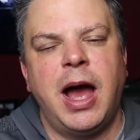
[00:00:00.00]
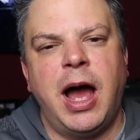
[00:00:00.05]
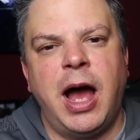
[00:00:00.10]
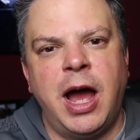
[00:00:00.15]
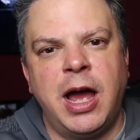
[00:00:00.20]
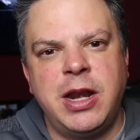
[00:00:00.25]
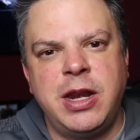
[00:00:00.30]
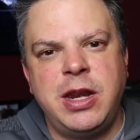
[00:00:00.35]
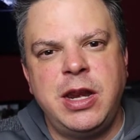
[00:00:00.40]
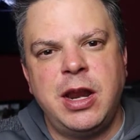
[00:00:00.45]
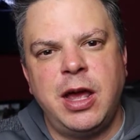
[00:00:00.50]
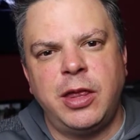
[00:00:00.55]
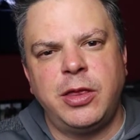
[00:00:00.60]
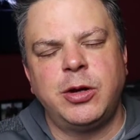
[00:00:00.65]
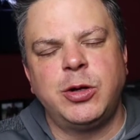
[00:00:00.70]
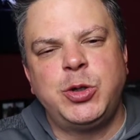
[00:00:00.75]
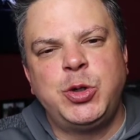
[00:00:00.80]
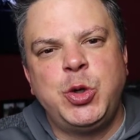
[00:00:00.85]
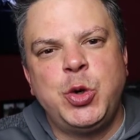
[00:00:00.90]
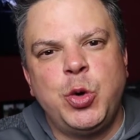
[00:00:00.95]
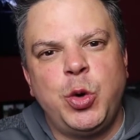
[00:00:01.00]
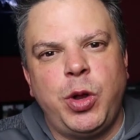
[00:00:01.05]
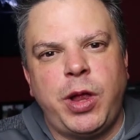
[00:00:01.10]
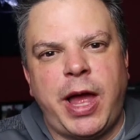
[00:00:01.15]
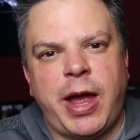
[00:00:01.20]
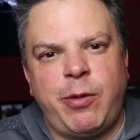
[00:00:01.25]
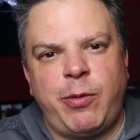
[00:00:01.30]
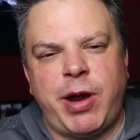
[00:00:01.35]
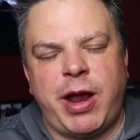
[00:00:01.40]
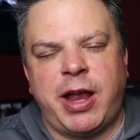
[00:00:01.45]
Another tool
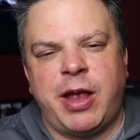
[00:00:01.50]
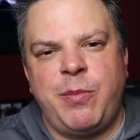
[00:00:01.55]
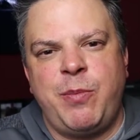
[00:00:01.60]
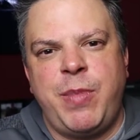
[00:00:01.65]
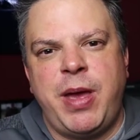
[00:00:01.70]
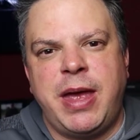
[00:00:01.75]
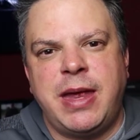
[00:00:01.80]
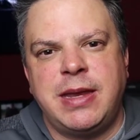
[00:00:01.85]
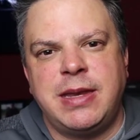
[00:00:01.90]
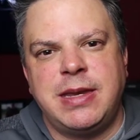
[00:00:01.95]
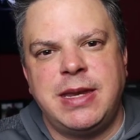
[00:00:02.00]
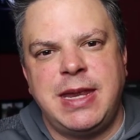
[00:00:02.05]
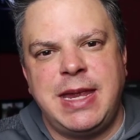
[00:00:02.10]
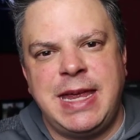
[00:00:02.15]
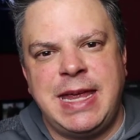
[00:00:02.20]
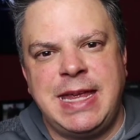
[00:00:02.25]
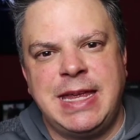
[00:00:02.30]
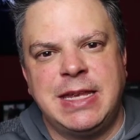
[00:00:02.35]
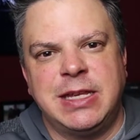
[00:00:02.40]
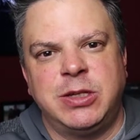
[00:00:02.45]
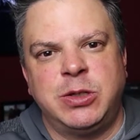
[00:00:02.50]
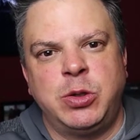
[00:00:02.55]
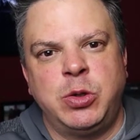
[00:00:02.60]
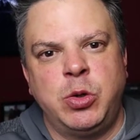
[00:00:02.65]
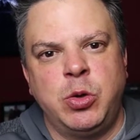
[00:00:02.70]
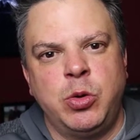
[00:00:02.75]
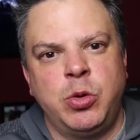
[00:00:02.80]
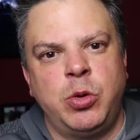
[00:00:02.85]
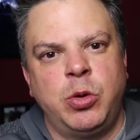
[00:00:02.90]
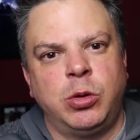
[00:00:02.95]
I recommend is
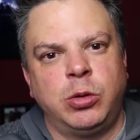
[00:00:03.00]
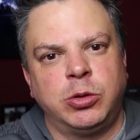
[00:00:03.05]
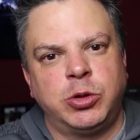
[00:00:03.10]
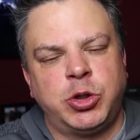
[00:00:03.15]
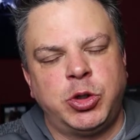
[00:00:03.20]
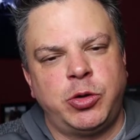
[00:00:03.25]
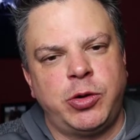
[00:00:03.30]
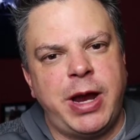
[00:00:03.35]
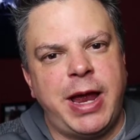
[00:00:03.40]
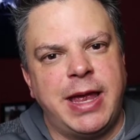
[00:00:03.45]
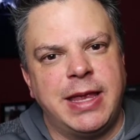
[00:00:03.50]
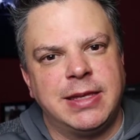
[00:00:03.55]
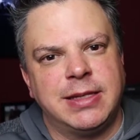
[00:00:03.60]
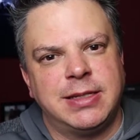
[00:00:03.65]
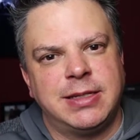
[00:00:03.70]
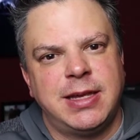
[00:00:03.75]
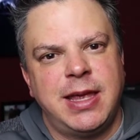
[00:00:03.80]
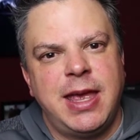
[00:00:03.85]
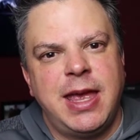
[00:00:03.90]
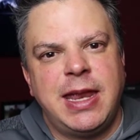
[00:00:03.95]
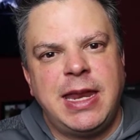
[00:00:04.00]
Google Trends.